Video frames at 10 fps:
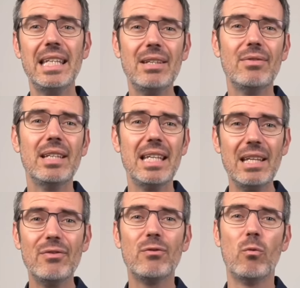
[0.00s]
even
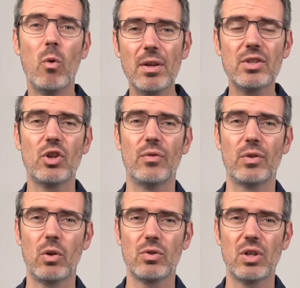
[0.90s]
if one server
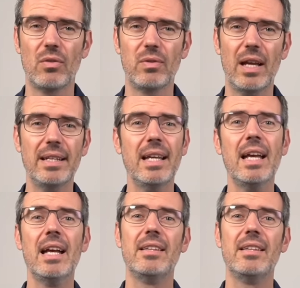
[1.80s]
goes offline,